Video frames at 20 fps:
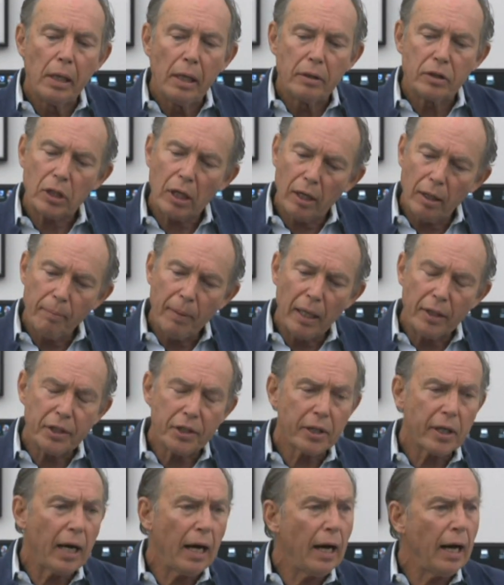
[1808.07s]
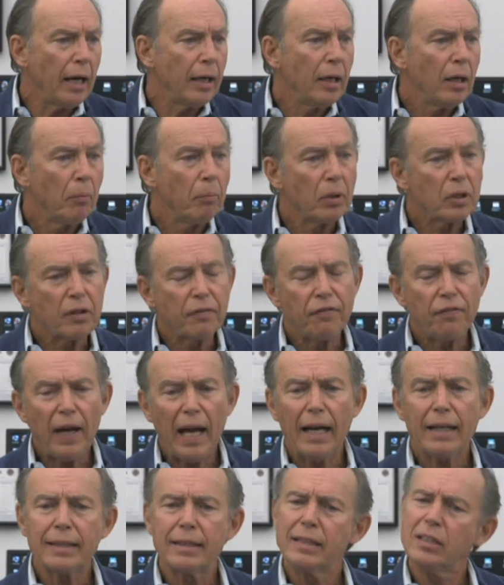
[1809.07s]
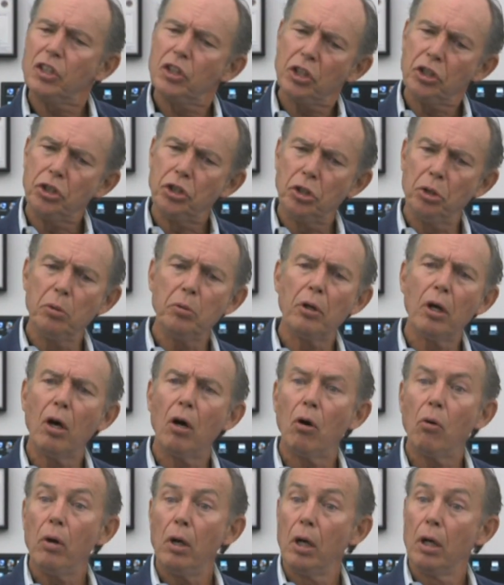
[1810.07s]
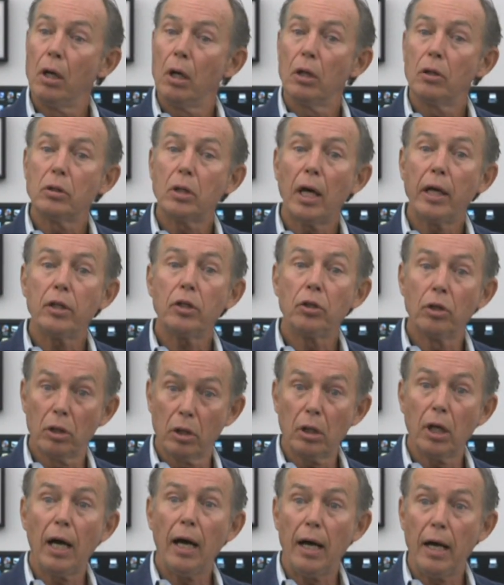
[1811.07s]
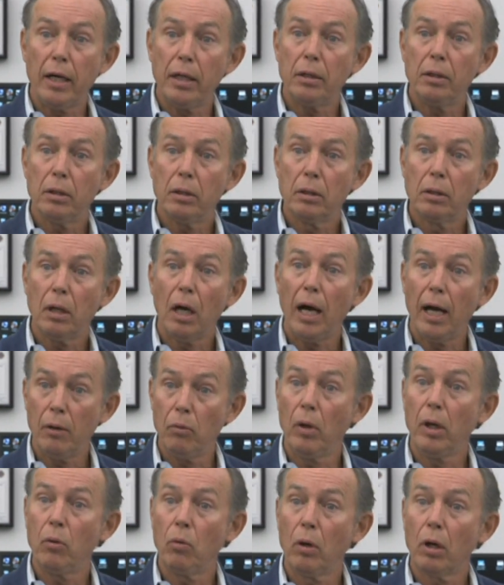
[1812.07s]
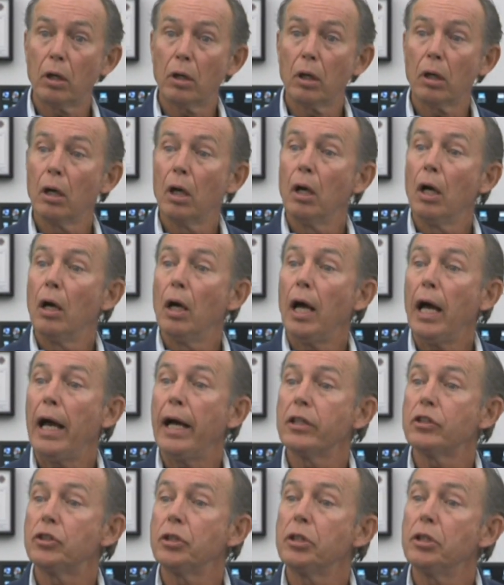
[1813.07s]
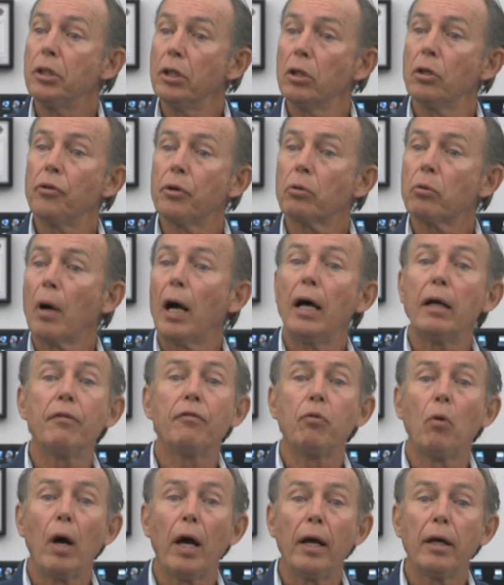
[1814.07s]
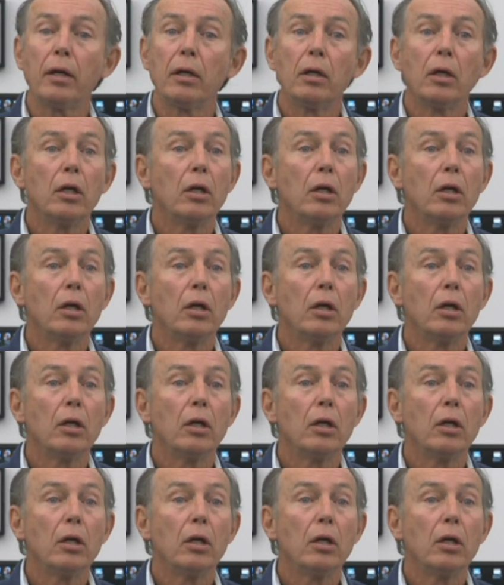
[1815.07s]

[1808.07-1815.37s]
Sorry about your guy. But the fact is, did you know that your guy, highway worker, has to yield the right of way